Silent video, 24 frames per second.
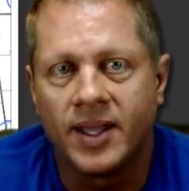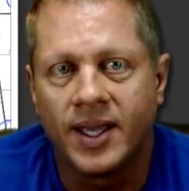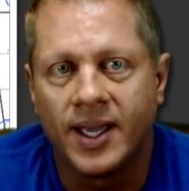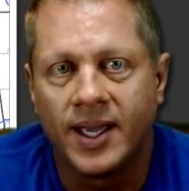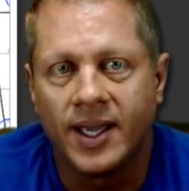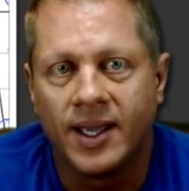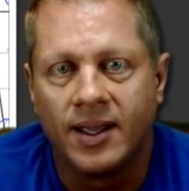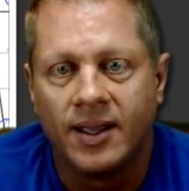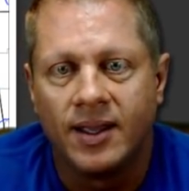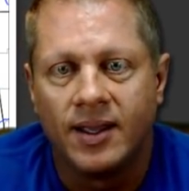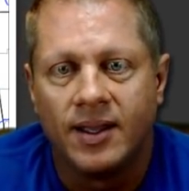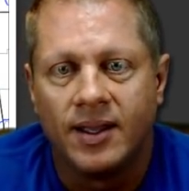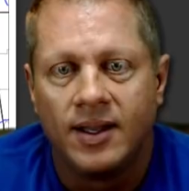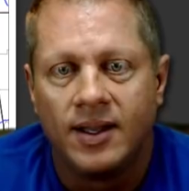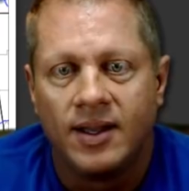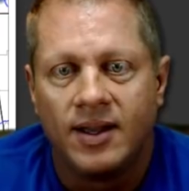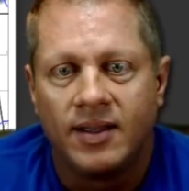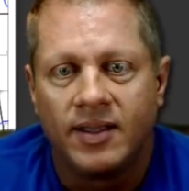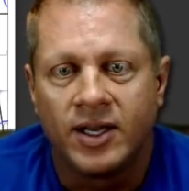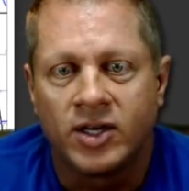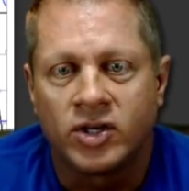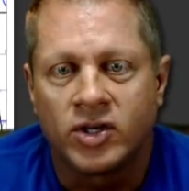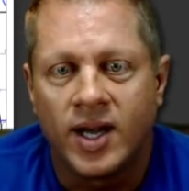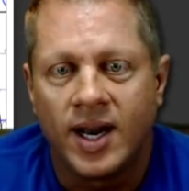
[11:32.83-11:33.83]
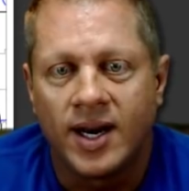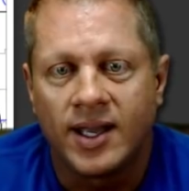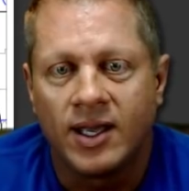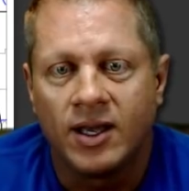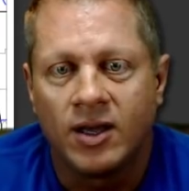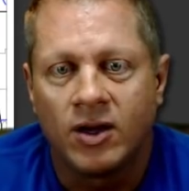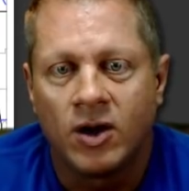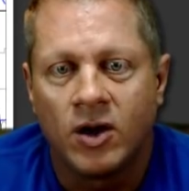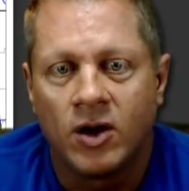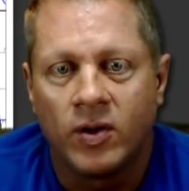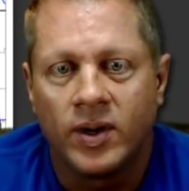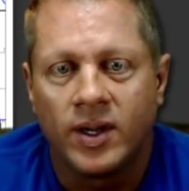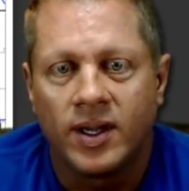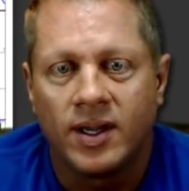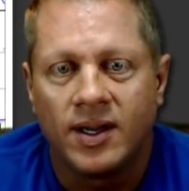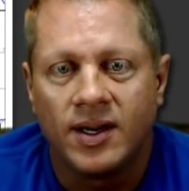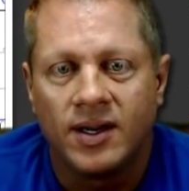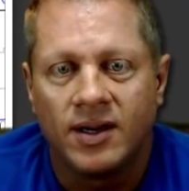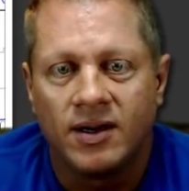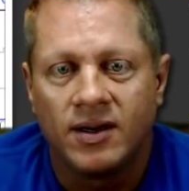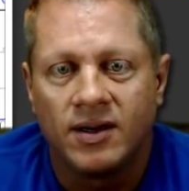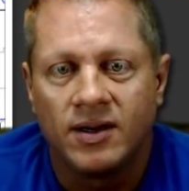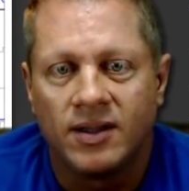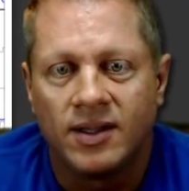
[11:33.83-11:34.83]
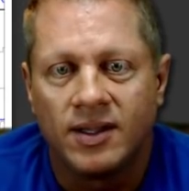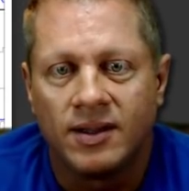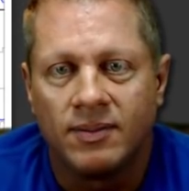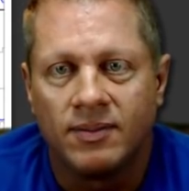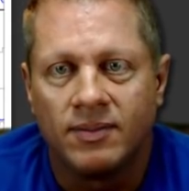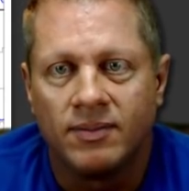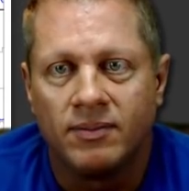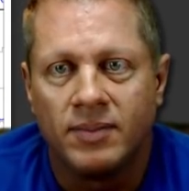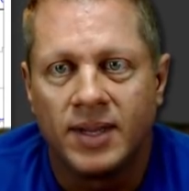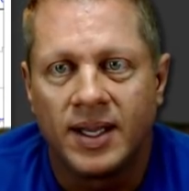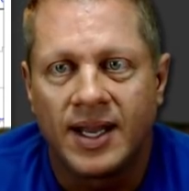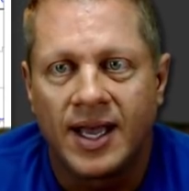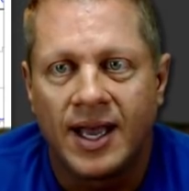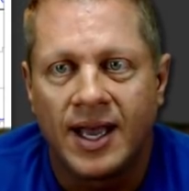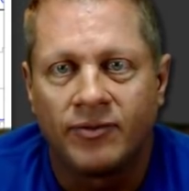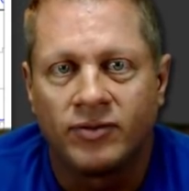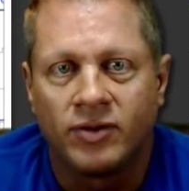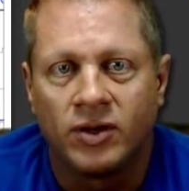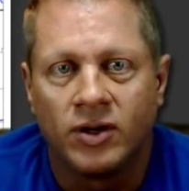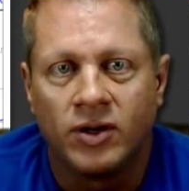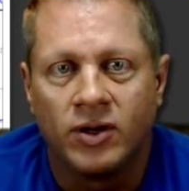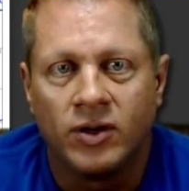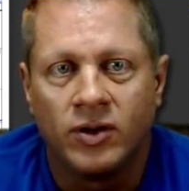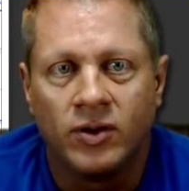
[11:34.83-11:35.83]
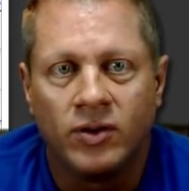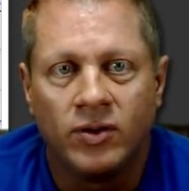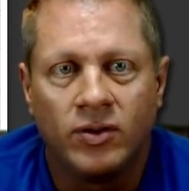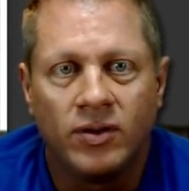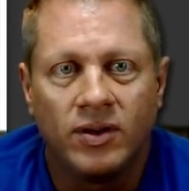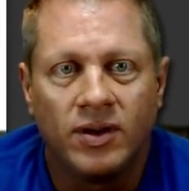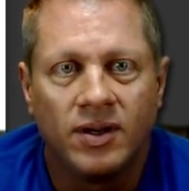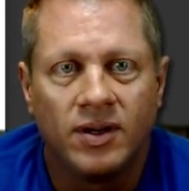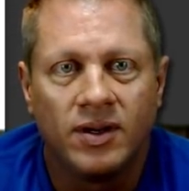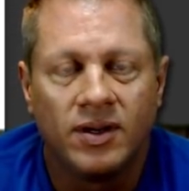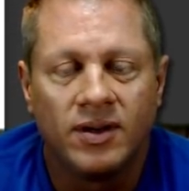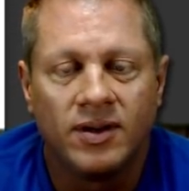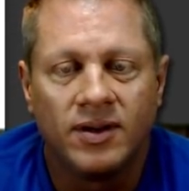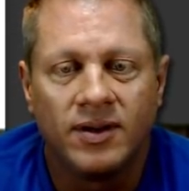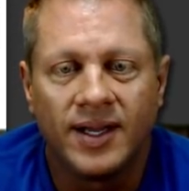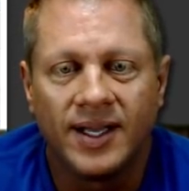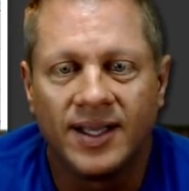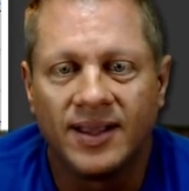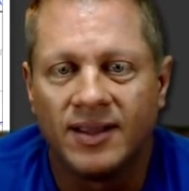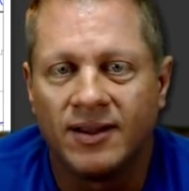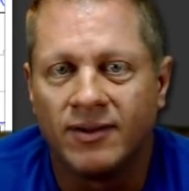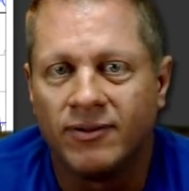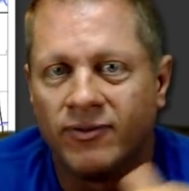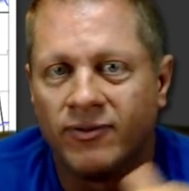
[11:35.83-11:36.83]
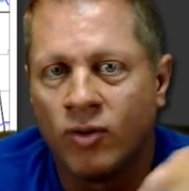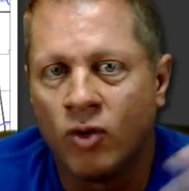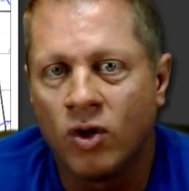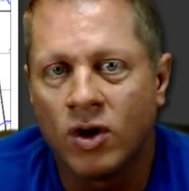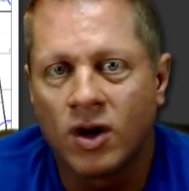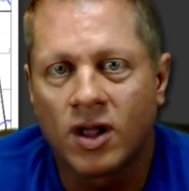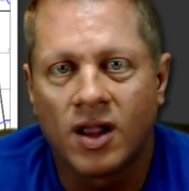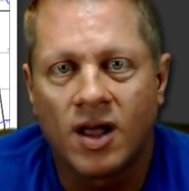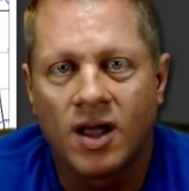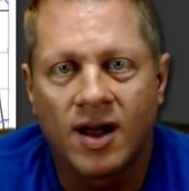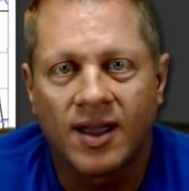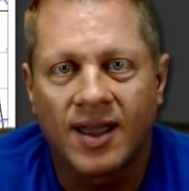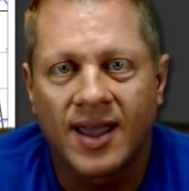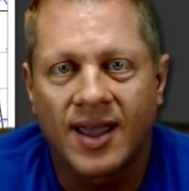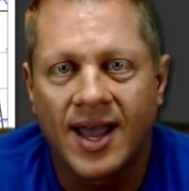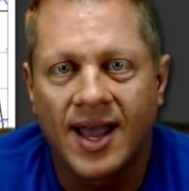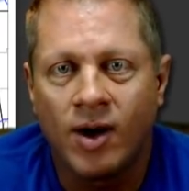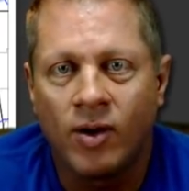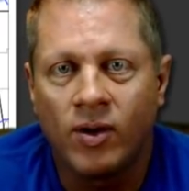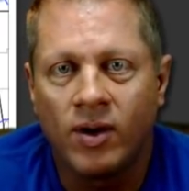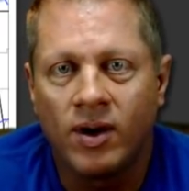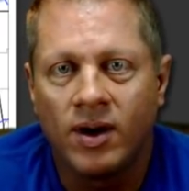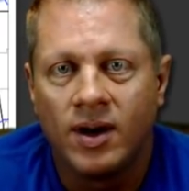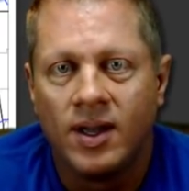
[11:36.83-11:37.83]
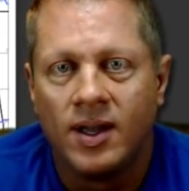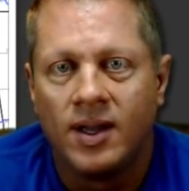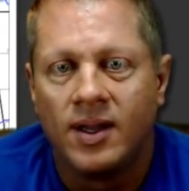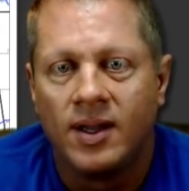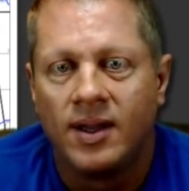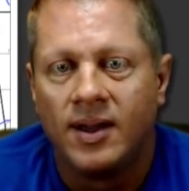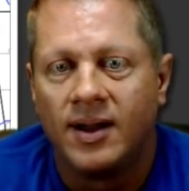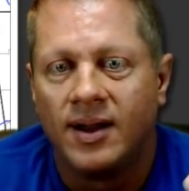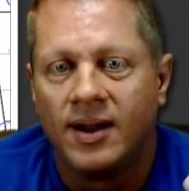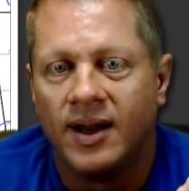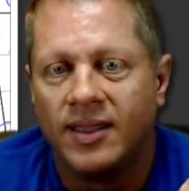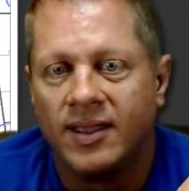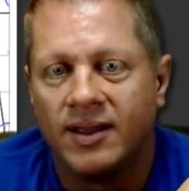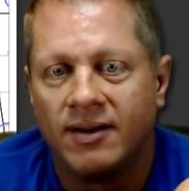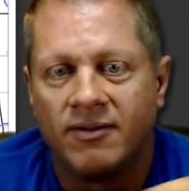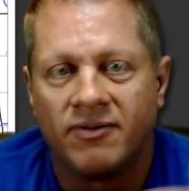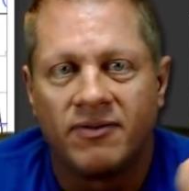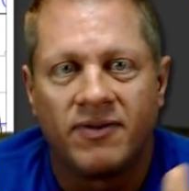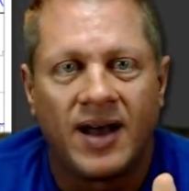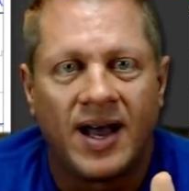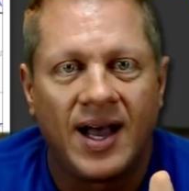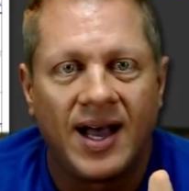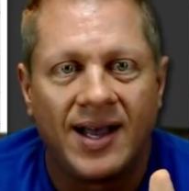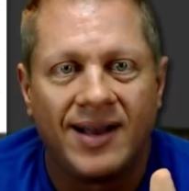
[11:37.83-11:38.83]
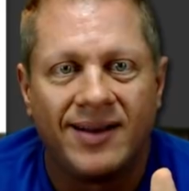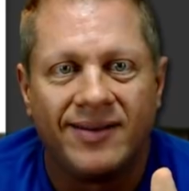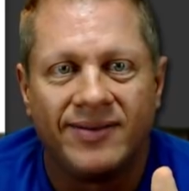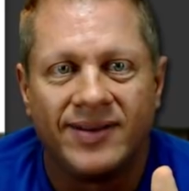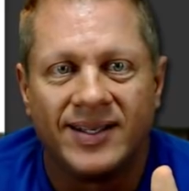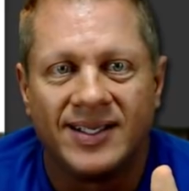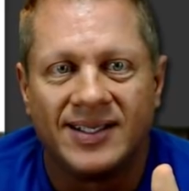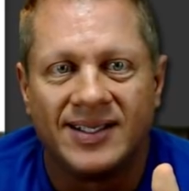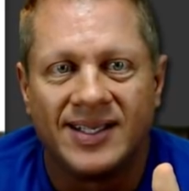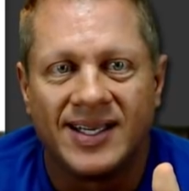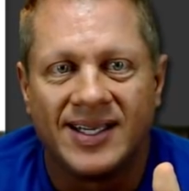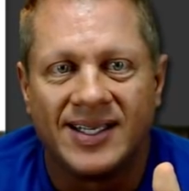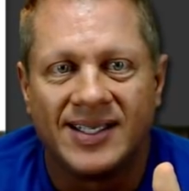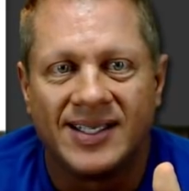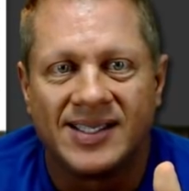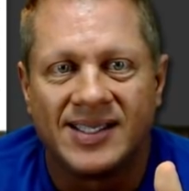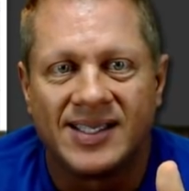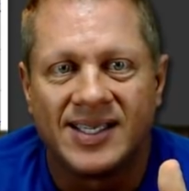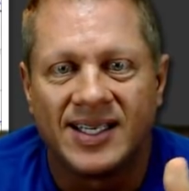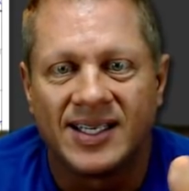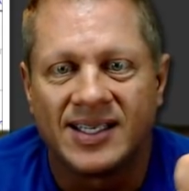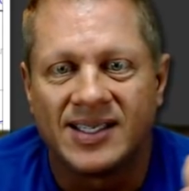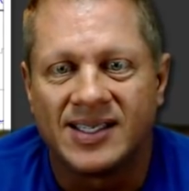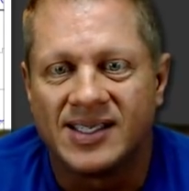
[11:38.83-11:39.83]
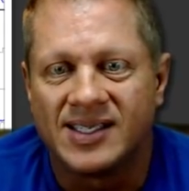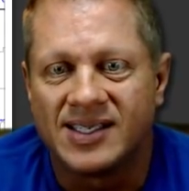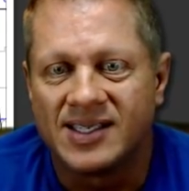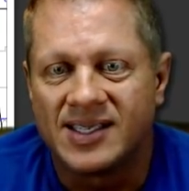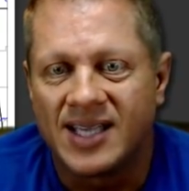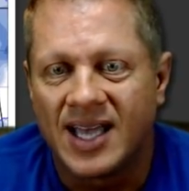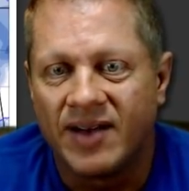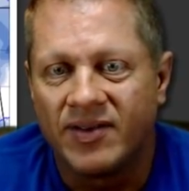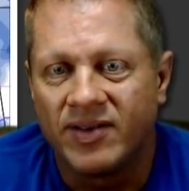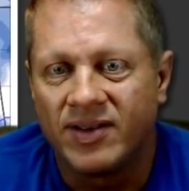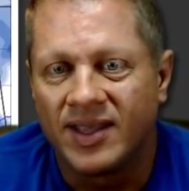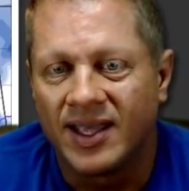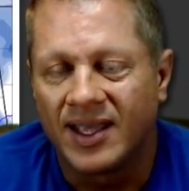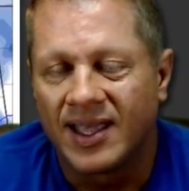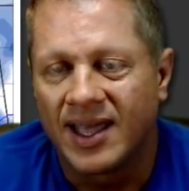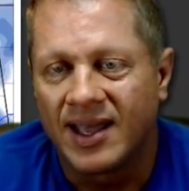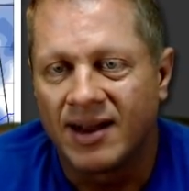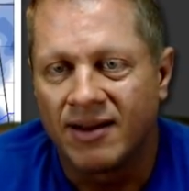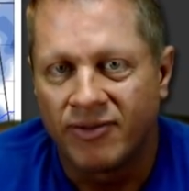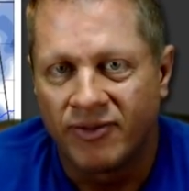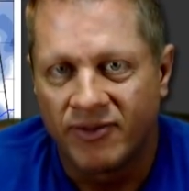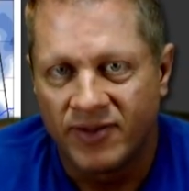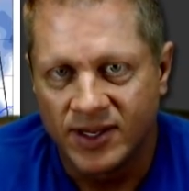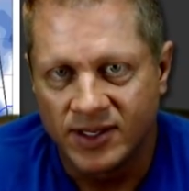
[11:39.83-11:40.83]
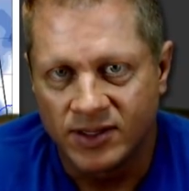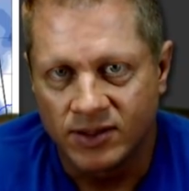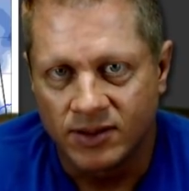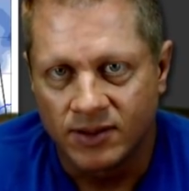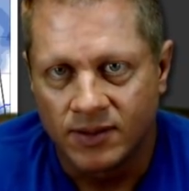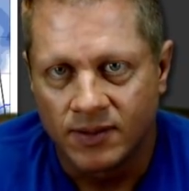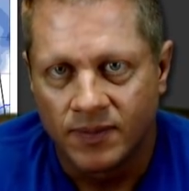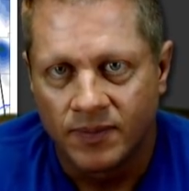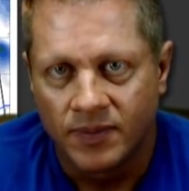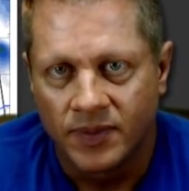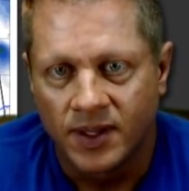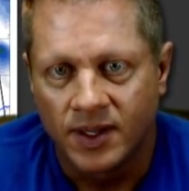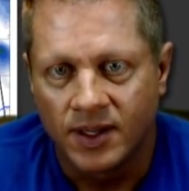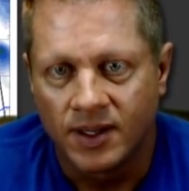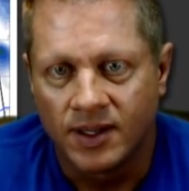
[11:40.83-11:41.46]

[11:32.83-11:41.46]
They try to get going here in the mid-afternoon at the 4 o'clock hour, and then 5 and 6 and 7, they kind of fizzle.